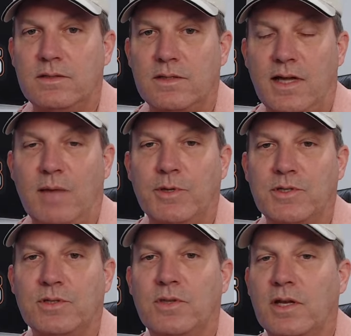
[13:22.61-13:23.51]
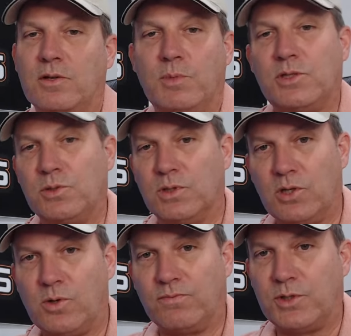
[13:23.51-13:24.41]
to happen too. They could be too
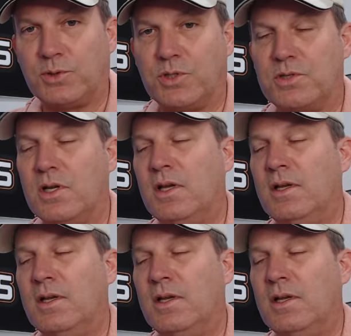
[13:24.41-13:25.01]
low on voltage.